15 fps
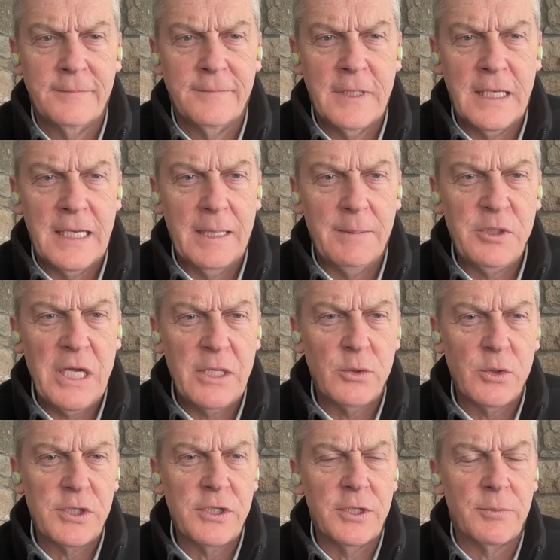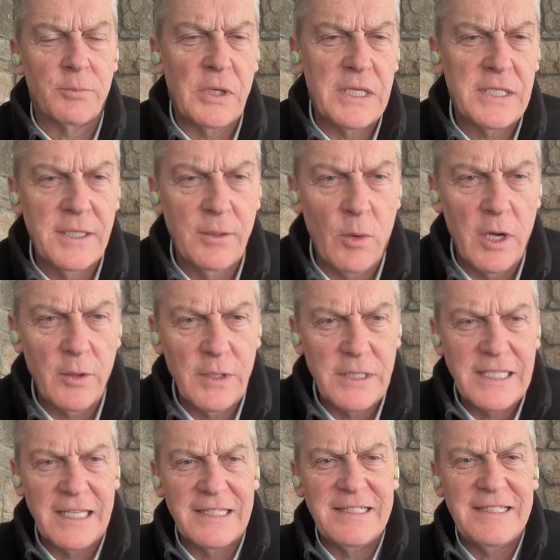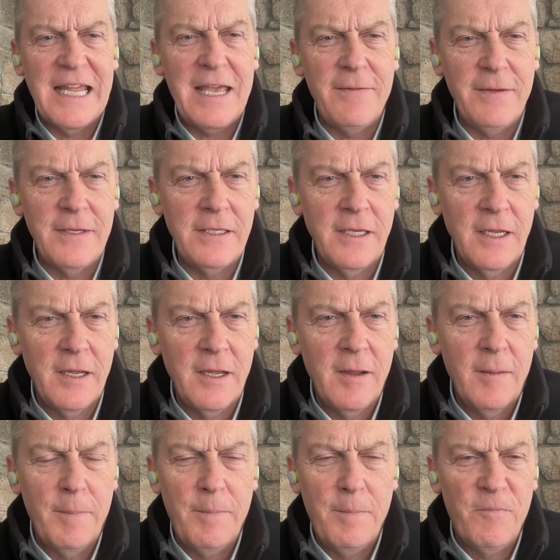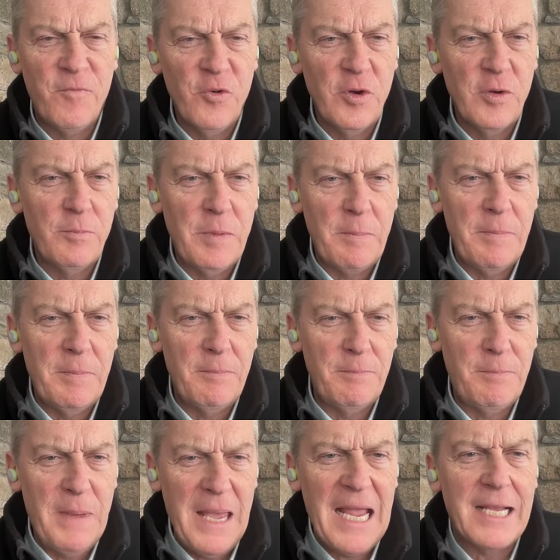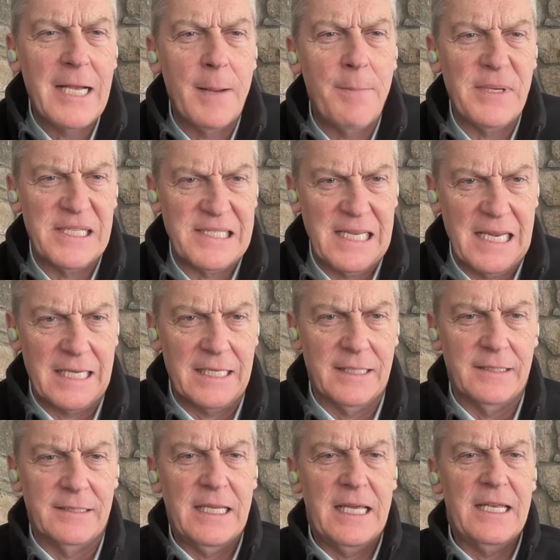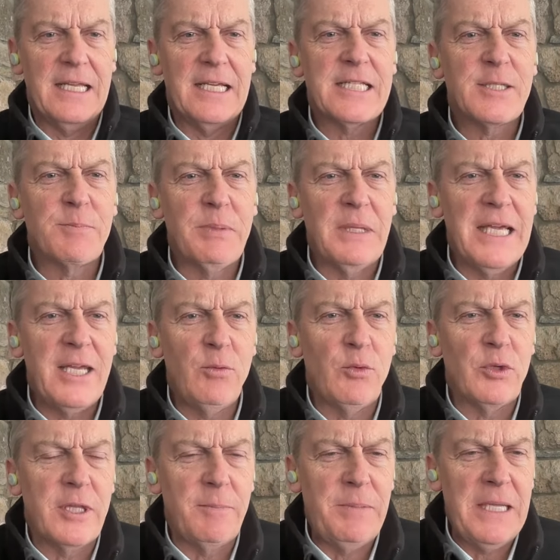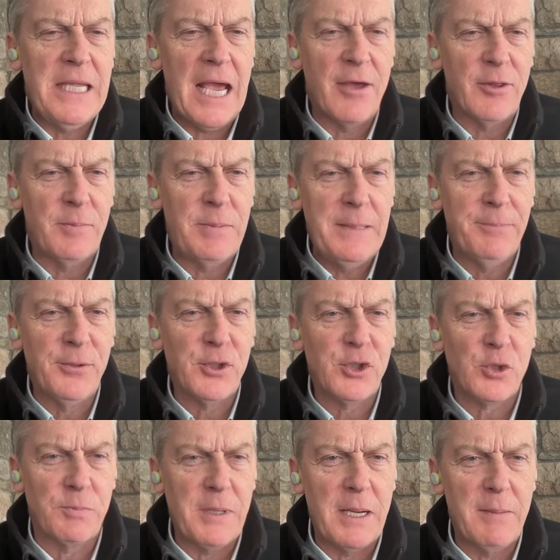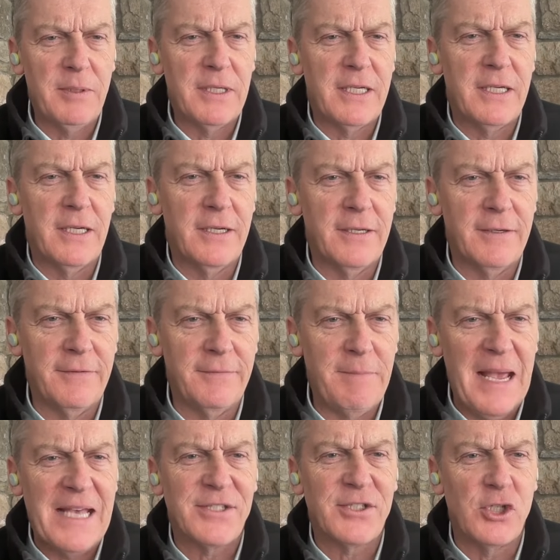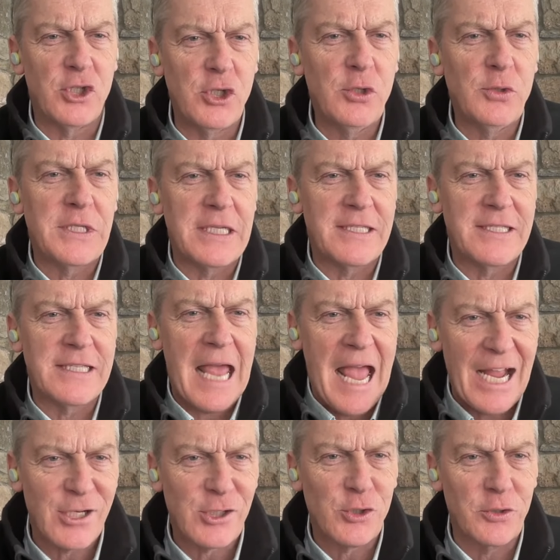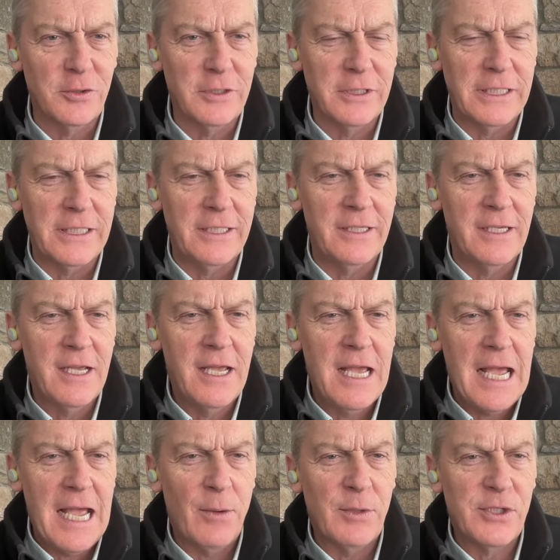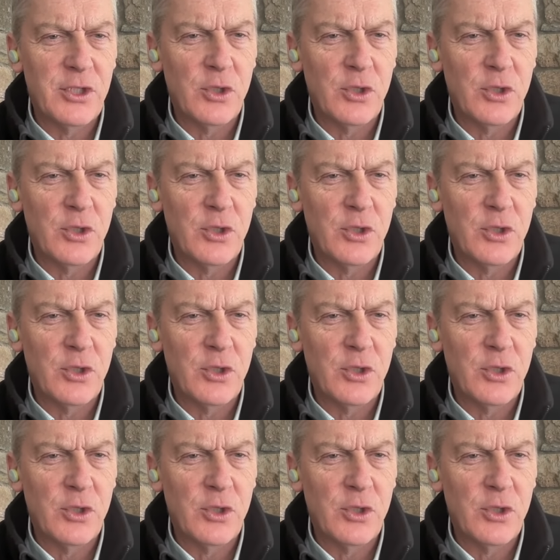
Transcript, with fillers: And I'm John Driscoll, the president of Walgreens Health. David, for back up a second and explain what the how the People's Republic of Massachusetts actually how it's